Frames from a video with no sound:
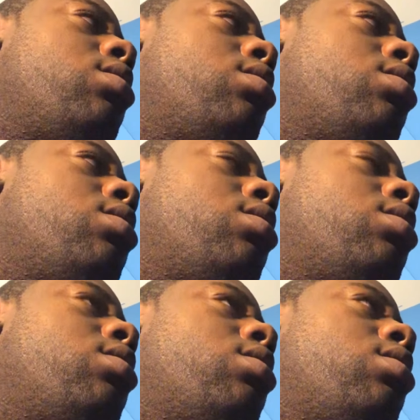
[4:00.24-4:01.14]

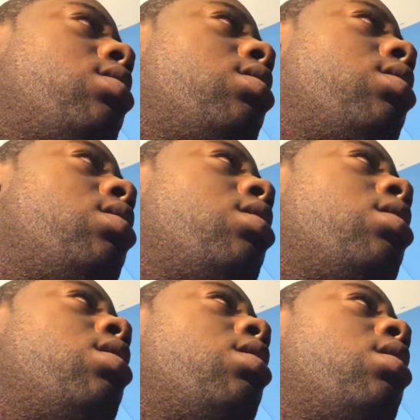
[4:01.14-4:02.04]

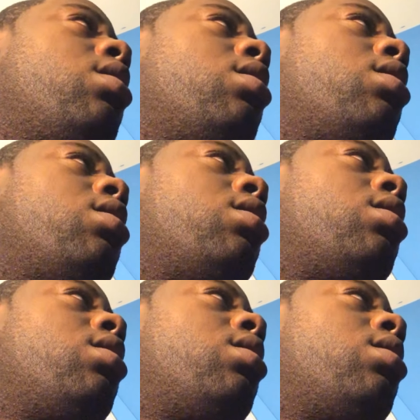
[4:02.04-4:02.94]

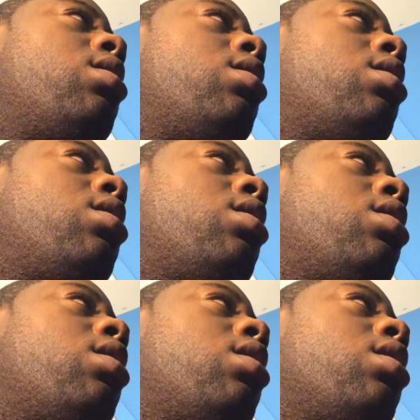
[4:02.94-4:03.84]

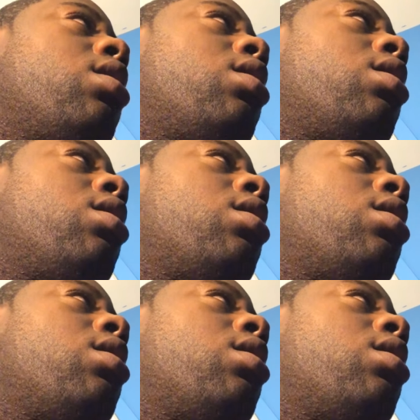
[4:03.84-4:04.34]
No one is speaking in this clip.